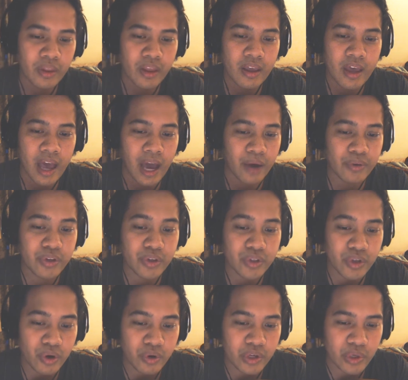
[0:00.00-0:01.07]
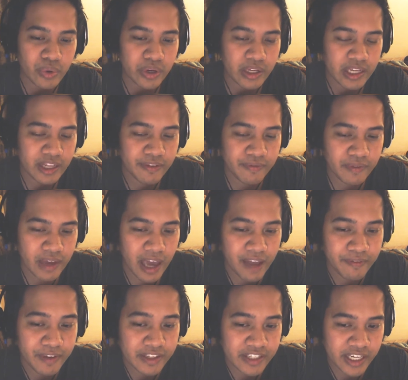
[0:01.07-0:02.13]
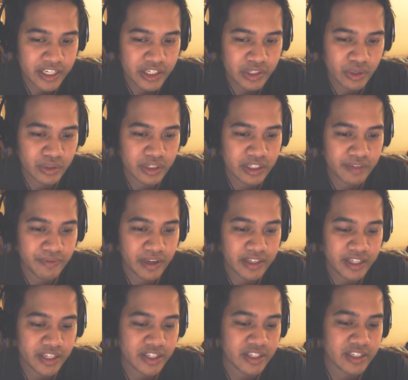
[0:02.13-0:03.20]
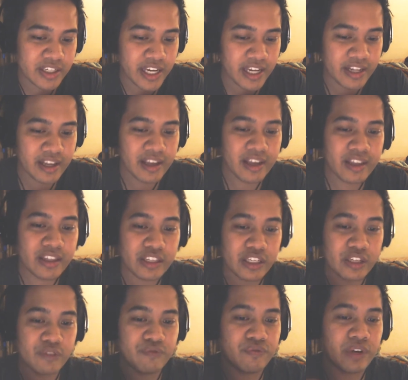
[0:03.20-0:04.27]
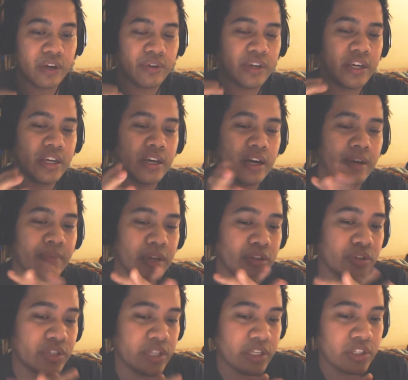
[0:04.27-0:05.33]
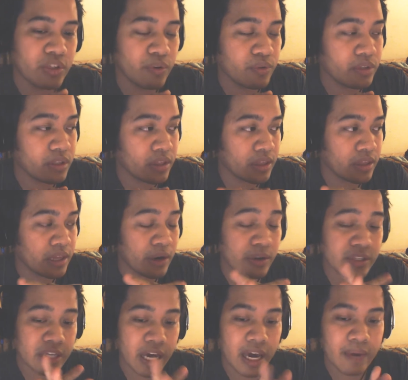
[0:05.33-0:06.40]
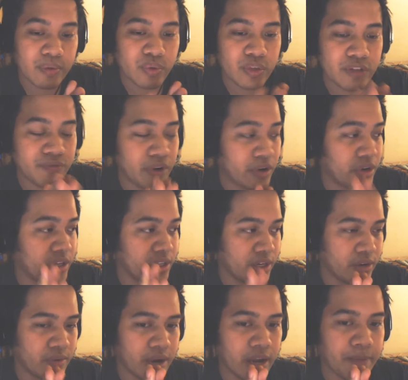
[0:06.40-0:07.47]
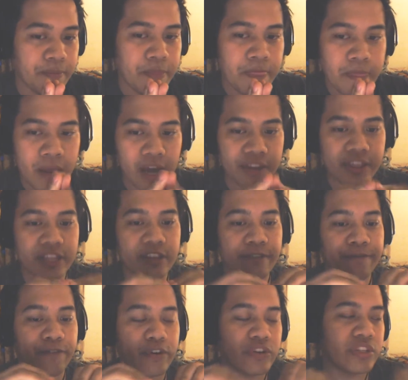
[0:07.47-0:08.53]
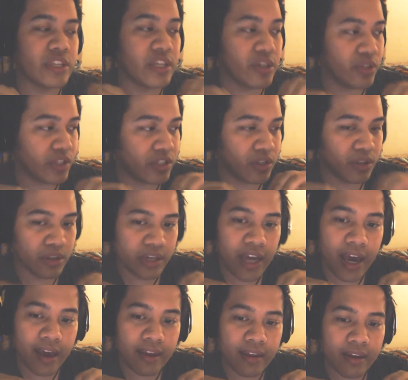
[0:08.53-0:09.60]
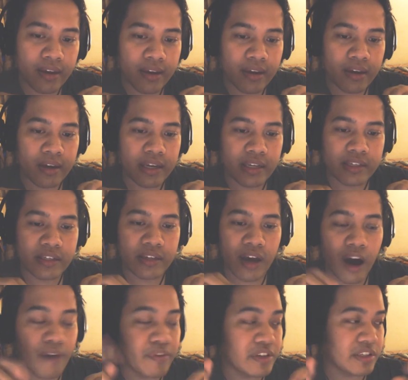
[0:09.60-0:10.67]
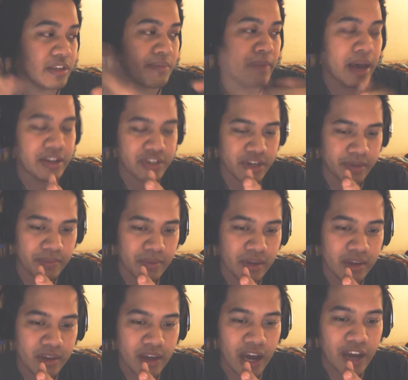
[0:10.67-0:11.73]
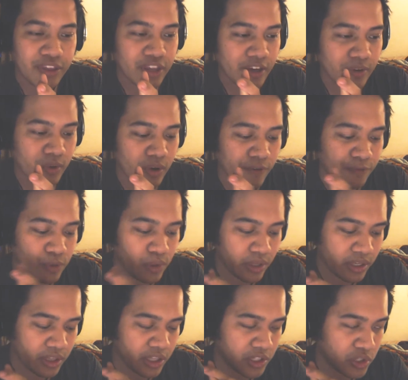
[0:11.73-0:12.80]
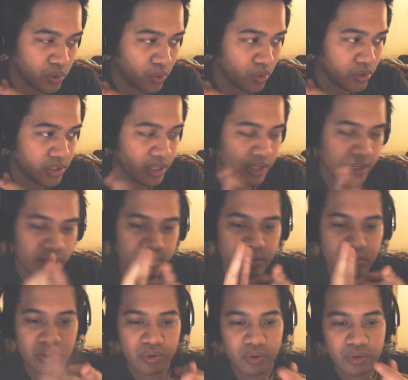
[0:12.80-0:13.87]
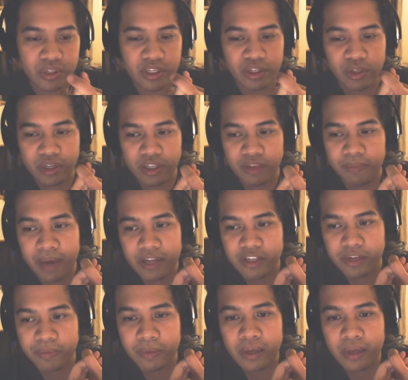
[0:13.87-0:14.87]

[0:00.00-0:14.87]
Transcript: how do you know you're in an advantageous or disadvantageous state? This is very interesting. So there are times when it's very clear, right? I think the first thing you need to look at is obviously matchup. I think if you look at the tools and a character's tools and you look at the matchup,